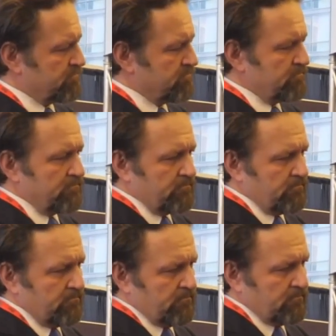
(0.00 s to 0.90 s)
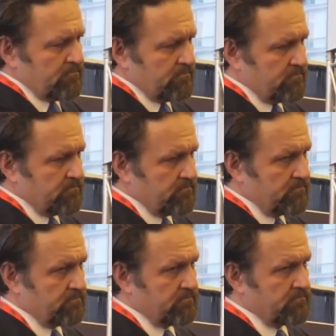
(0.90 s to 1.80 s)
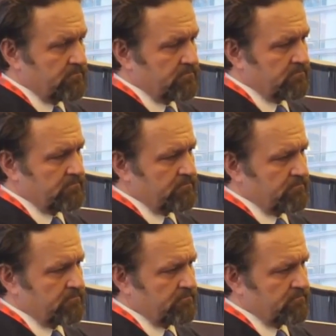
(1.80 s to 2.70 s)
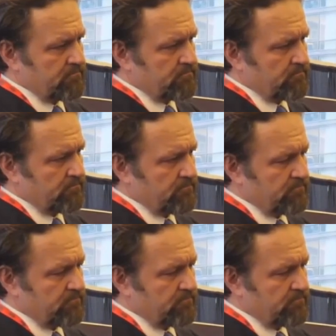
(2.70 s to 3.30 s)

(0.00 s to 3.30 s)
This person isn't speaking.